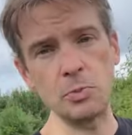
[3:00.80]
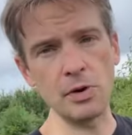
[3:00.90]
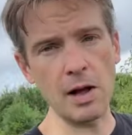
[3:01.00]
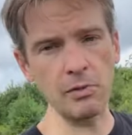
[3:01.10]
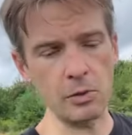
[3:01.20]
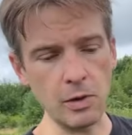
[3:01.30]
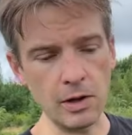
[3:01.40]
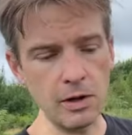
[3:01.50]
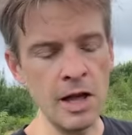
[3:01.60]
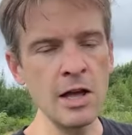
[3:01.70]
you probably
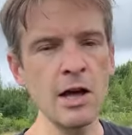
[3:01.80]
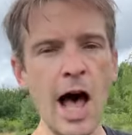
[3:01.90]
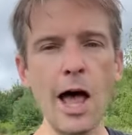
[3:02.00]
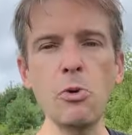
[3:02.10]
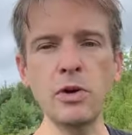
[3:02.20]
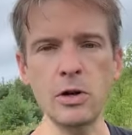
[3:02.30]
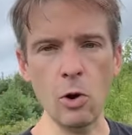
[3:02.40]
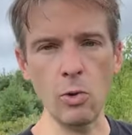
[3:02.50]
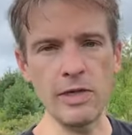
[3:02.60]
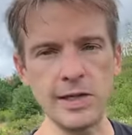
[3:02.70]
will, I would
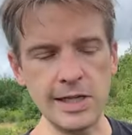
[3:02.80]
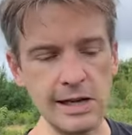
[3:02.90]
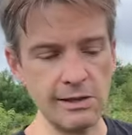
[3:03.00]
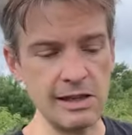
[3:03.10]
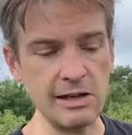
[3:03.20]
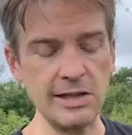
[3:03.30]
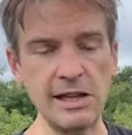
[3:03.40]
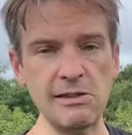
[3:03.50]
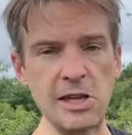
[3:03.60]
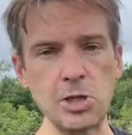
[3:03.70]
go with a DC to
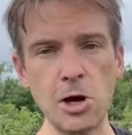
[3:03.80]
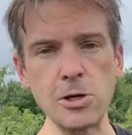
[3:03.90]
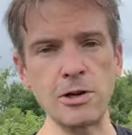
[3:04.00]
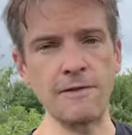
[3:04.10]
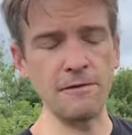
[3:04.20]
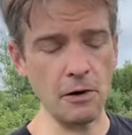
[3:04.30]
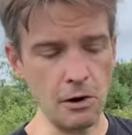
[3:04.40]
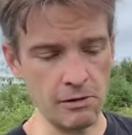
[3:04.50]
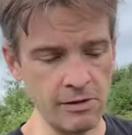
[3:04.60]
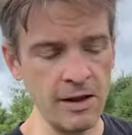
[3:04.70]
DC charger
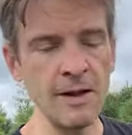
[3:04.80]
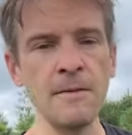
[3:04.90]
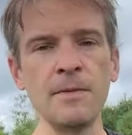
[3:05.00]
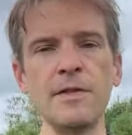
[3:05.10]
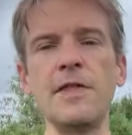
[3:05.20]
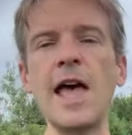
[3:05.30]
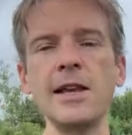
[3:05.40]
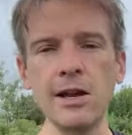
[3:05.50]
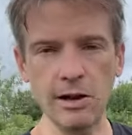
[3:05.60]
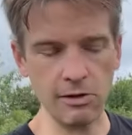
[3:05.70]
first,
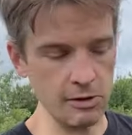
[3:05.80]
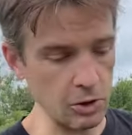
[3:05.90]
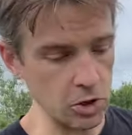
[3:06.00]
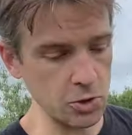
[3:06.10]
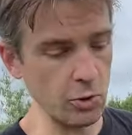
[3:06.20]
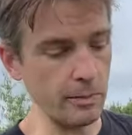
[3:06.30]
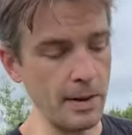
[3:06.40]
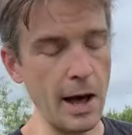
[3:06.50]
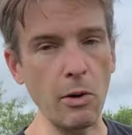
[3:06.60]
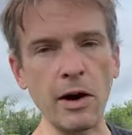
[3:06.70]
then consider shore
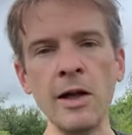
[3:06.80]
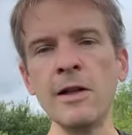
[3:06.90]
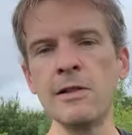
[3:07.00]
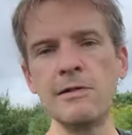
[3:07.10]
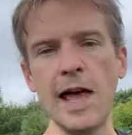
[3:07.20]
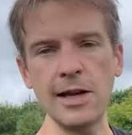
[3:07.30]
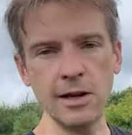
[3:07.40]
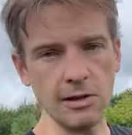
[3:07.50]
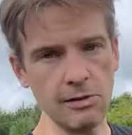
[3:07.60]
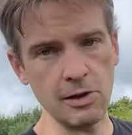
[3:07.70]
power, then
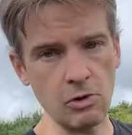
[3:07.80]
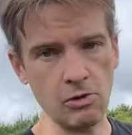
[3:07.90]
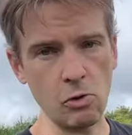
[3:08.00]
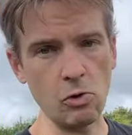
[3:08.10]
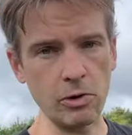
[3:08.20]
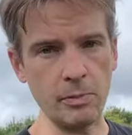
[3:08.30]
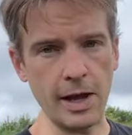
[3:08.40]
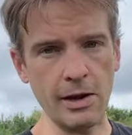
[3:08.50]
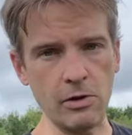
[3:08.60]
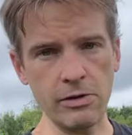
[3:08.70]
consider solar
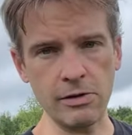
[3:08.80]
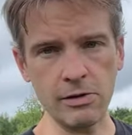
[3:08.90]
panels.